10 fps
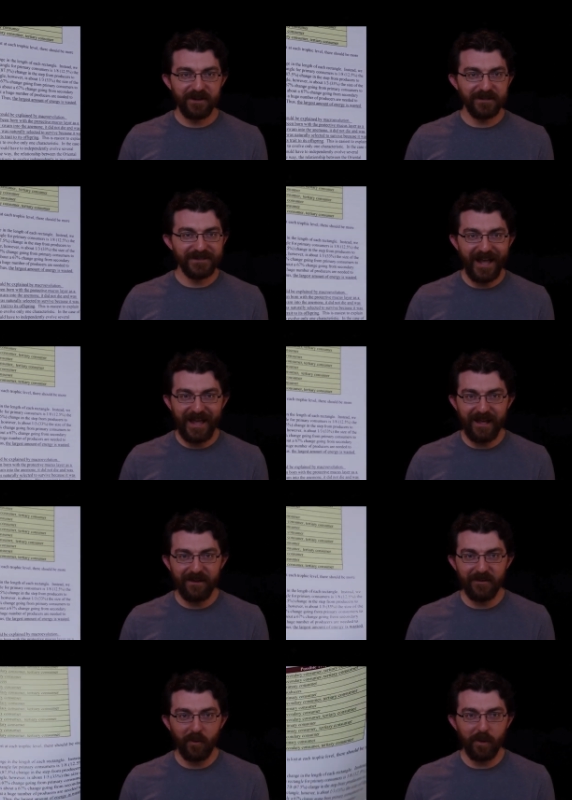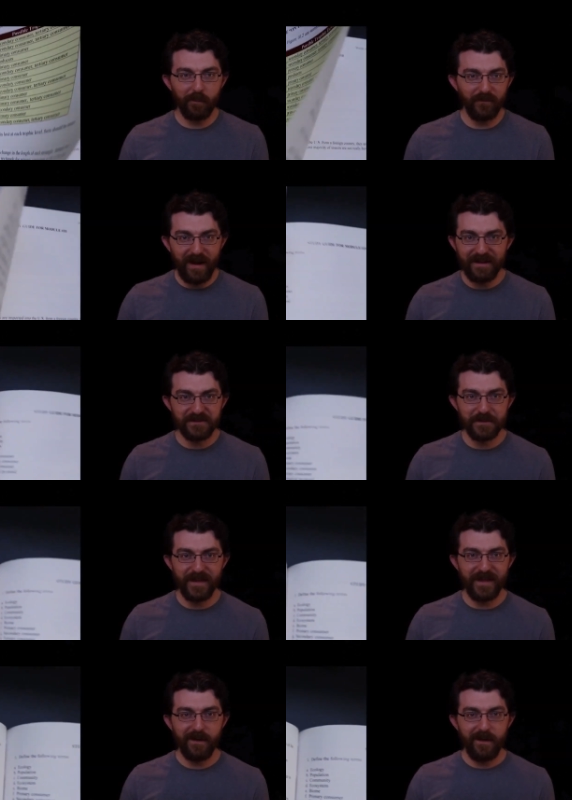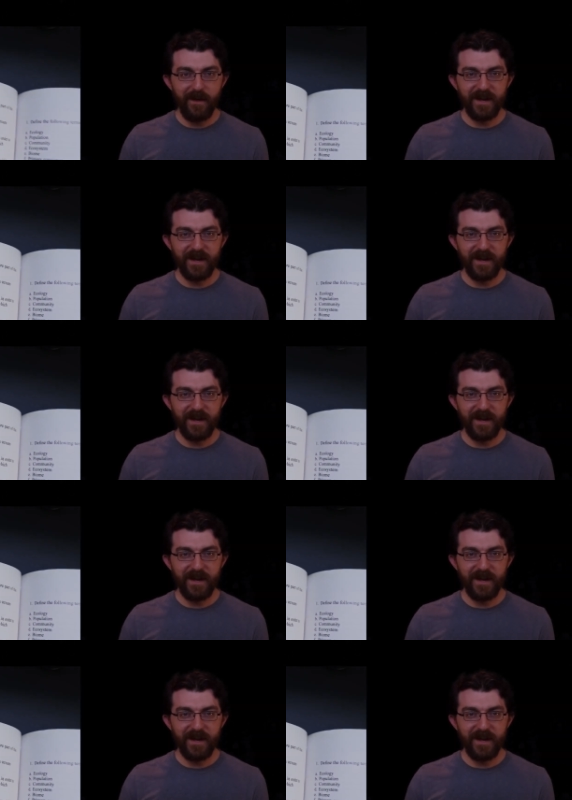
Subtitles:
contain or provide to me